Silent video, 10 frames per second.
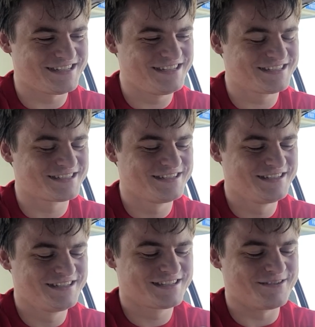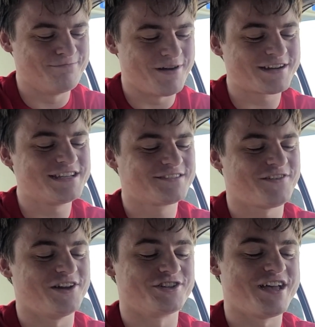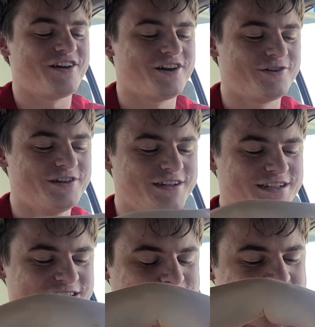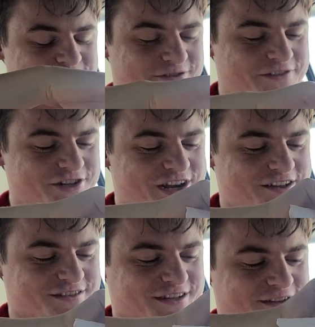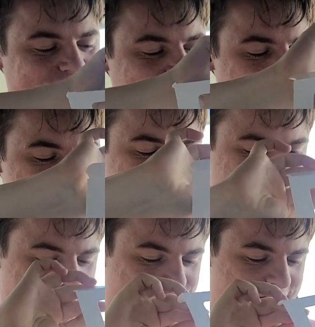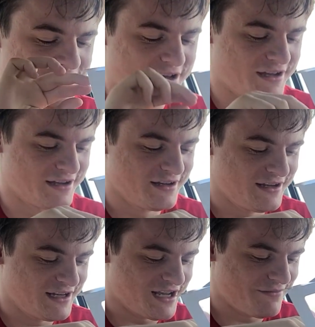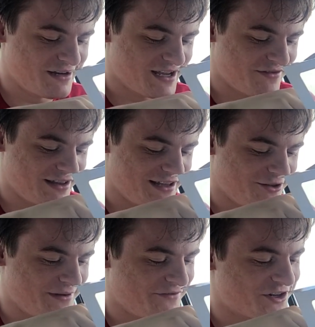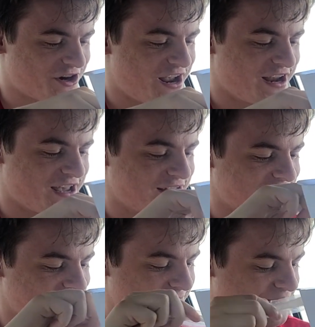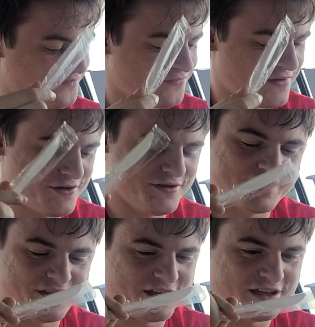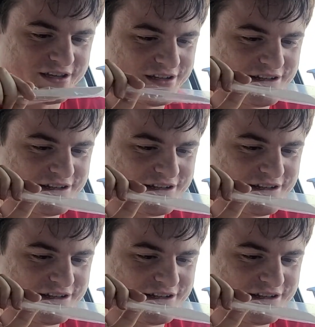is some Buc-ee's fudge. They have a whole special fudge counter. And I'm gonna give it a little bit of a try, I guess. Using the,